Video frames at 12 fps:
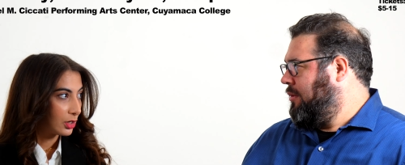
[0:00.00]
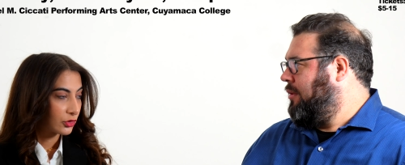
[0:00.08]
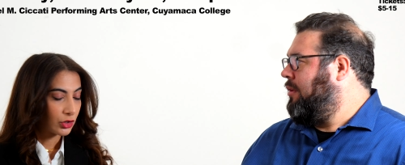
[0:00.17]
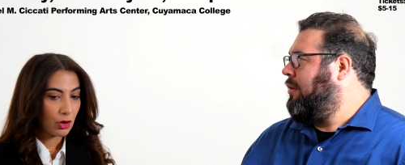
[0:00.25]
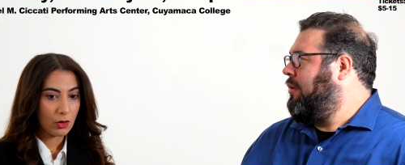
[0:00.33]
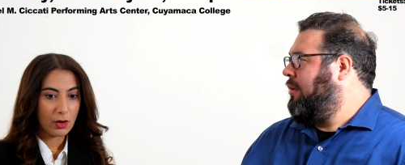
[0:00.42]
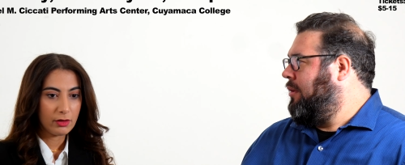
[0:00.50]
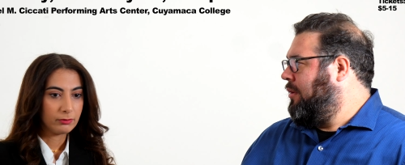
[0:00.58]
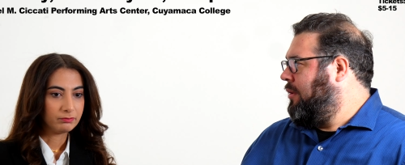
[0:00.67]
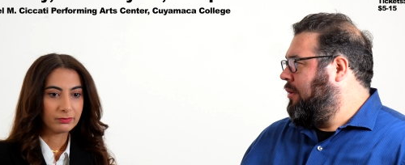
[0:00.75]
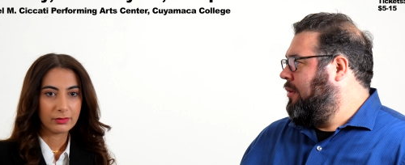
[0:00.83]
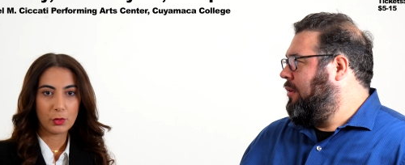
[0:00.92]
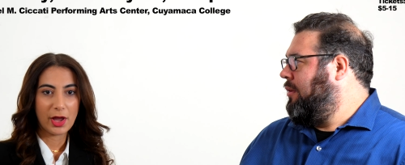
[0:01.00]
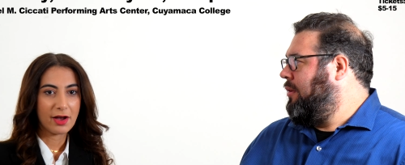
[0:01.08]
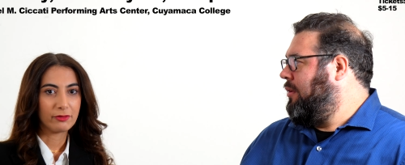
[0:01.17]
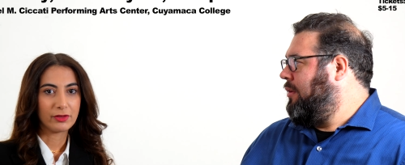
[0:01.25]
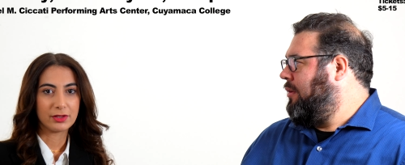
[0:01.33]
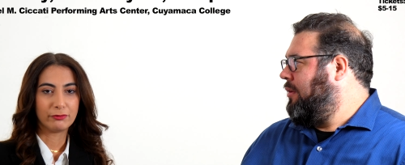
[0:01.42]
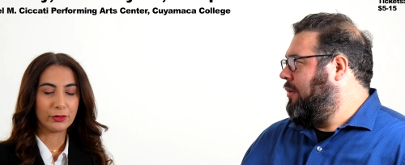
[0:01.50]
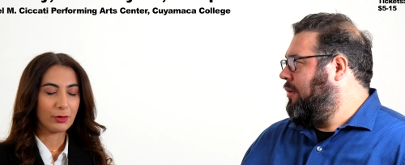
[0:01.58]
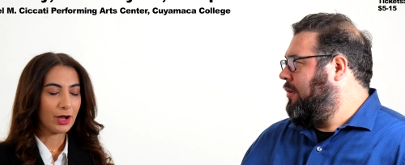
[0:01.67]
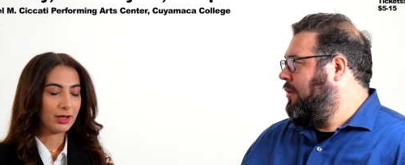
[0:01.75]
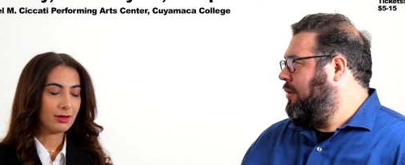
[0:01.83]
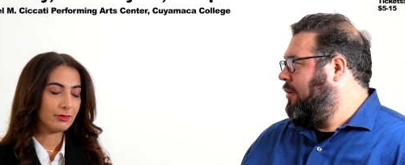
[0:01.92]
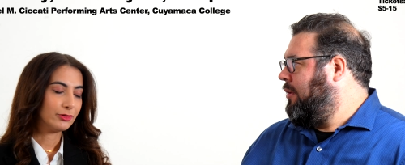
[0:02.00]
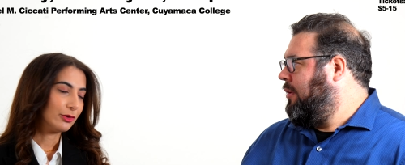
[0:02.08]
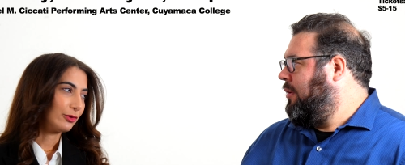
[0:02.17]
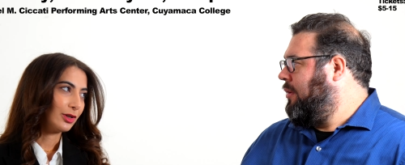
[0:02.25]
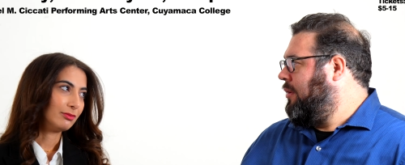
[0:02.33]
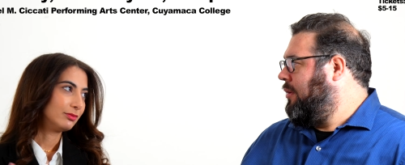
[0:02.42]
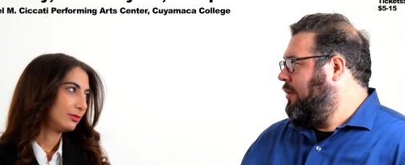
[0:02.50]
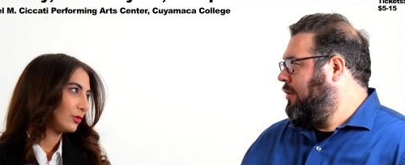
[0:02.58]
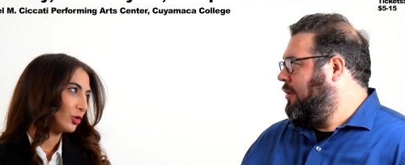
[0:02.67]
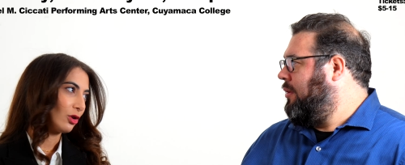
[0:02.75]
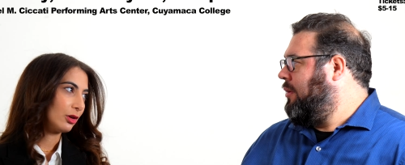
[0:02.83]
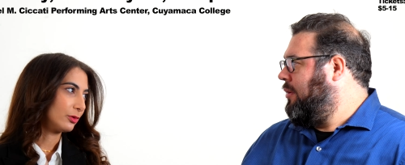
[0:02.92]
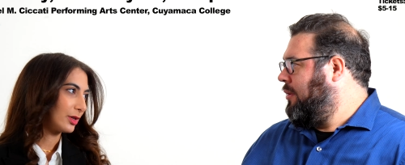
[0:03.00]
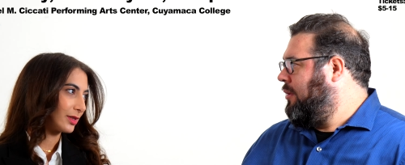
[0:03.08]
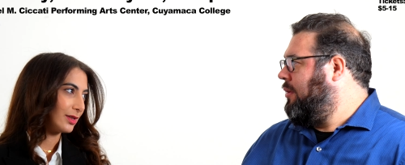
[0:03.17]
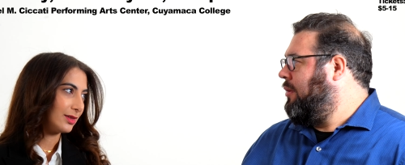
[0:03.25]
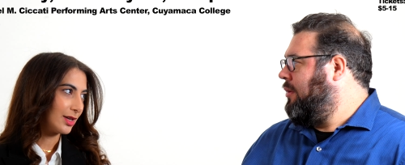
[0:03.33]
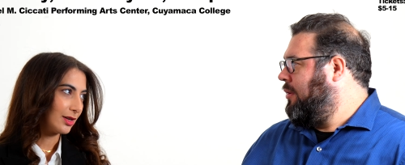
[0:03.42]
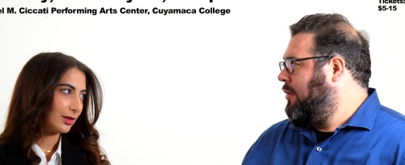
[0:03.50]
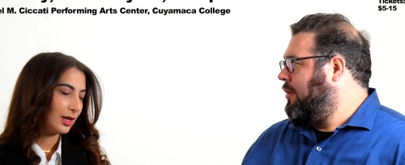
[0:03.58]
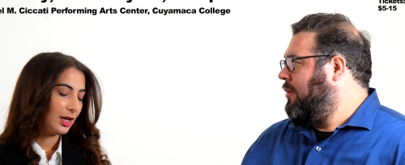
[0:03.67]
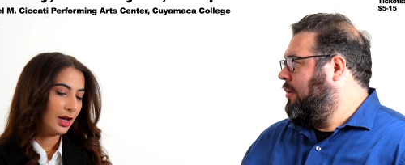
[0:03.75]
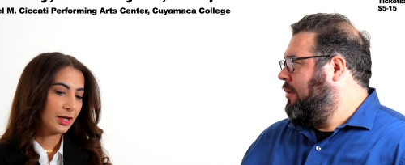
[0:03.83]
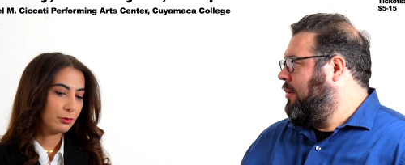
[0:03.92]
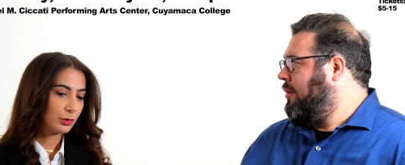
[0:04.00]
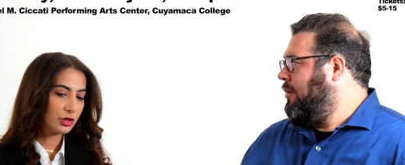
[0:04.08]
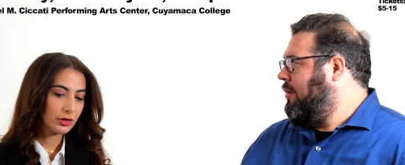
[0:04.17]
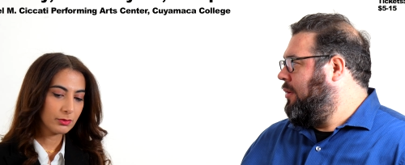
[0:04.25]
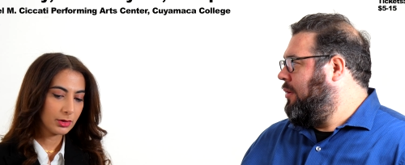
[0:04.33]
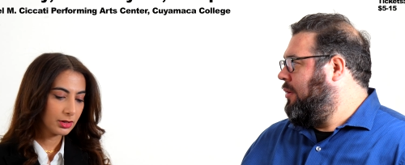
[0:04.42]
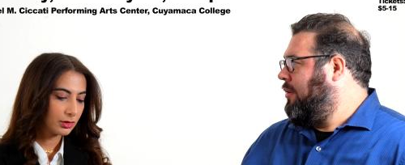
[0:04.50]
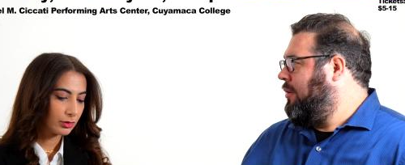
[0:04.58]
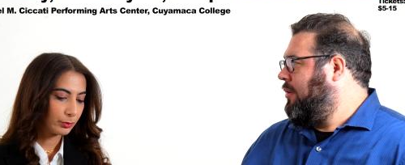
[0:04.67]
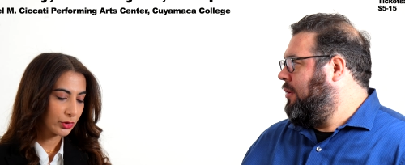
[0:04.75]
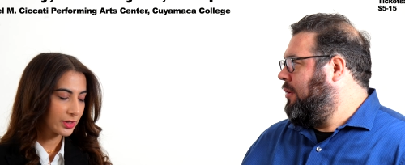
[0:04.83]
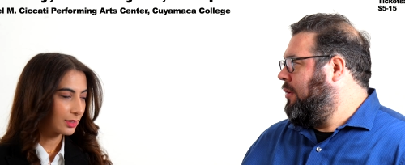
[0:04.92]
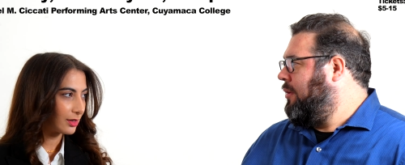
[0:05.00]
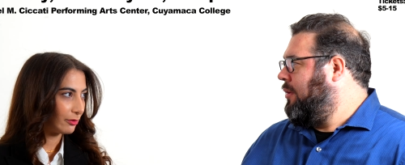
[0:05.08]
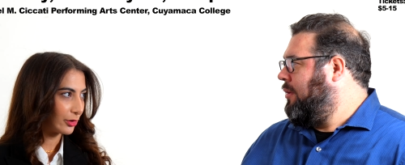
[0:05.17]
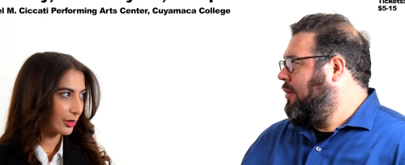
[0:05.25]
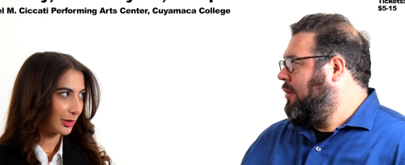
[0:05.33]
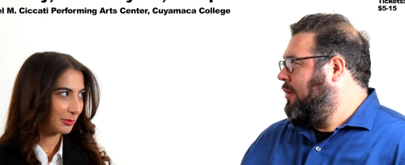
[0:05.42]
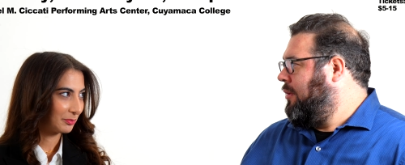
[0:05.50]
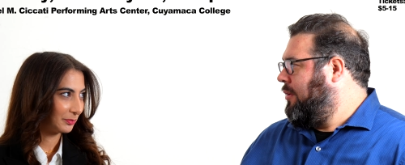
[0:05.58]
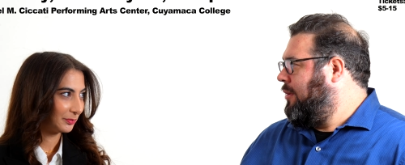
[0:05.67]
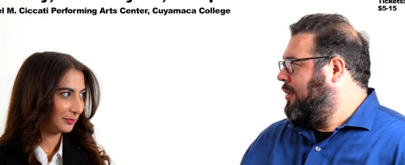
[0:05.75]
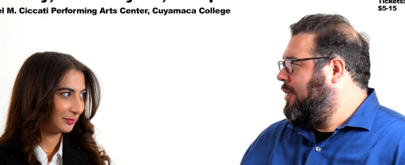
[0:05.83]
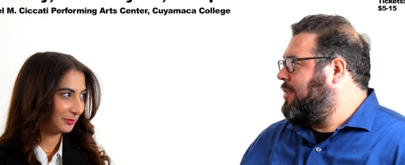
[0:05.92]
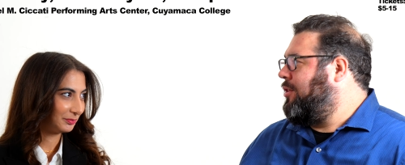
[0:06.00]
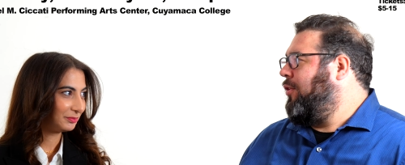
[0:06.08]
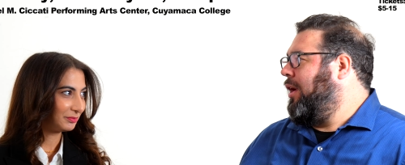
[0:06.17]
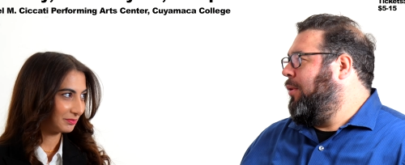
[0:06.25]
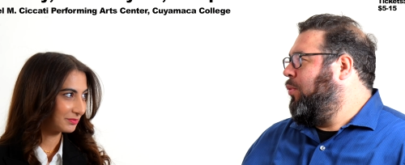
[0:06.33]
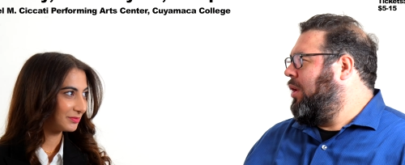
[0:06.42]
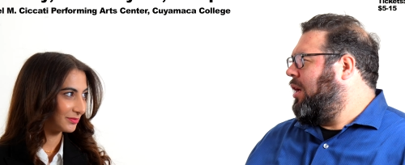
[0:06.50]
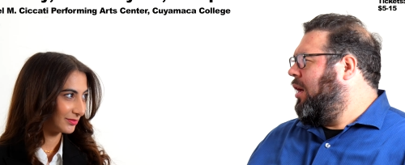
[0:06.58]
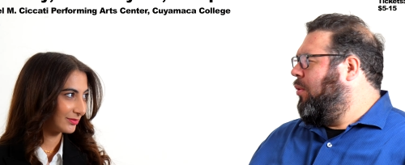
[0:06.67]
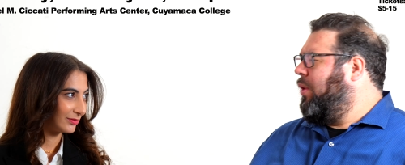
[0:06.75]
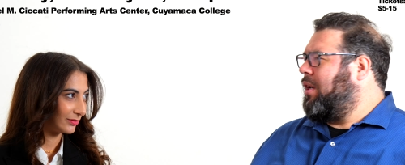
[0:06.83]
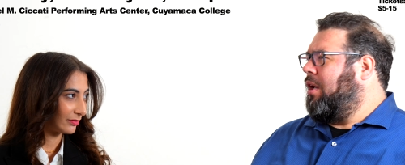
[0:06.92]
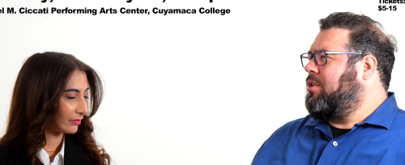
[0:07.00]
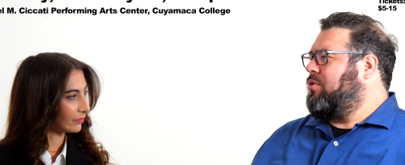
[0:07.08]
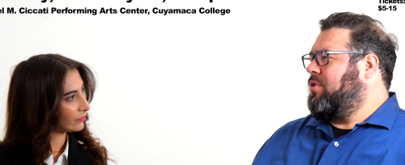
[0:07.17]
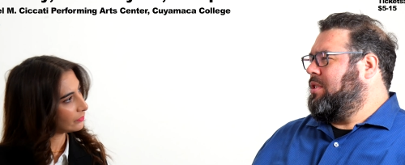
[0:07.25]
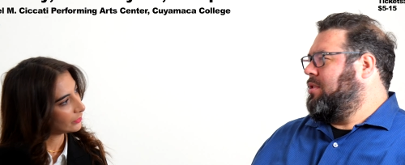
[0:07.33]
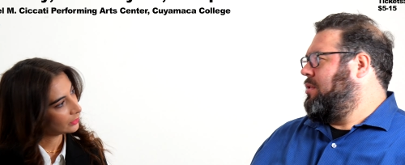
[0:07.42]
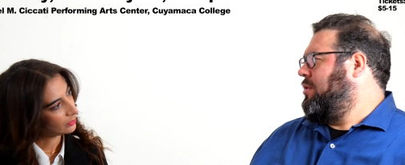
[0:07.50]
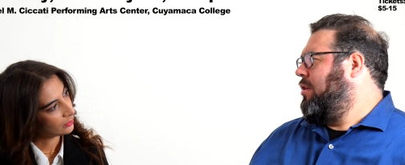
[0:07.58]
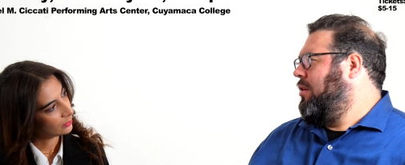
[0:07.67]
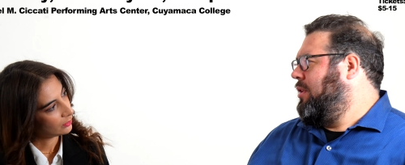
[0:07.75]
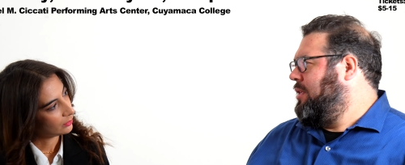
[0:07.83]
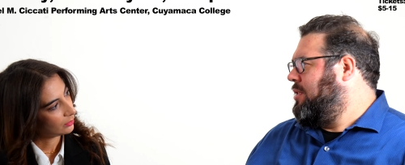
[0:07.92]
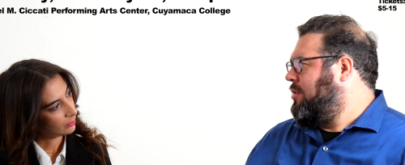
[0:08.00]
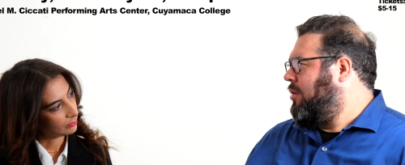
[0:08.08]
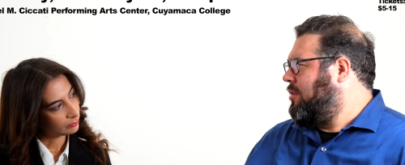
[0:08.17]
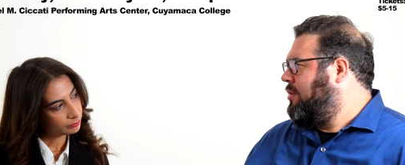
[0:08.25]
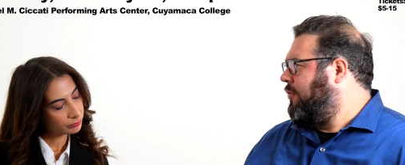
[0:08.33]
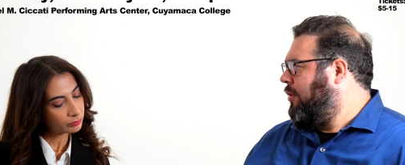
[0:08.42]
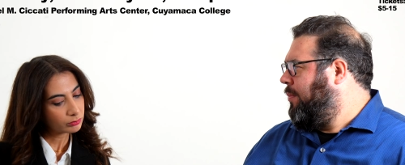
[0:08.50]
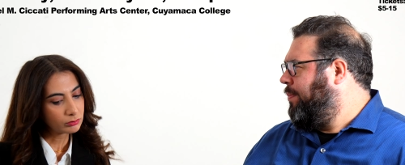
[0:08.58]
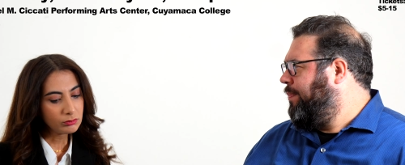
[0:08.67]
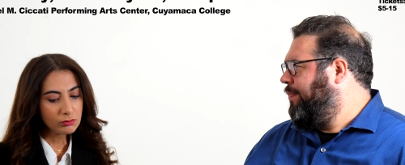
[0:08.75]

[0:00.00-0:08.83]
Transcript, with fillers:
Speaker 1: So um, we have a variety of different genres in there, and we just wanted to present everything.
Speaker 2: That's great. What kind? what countries are these songs from?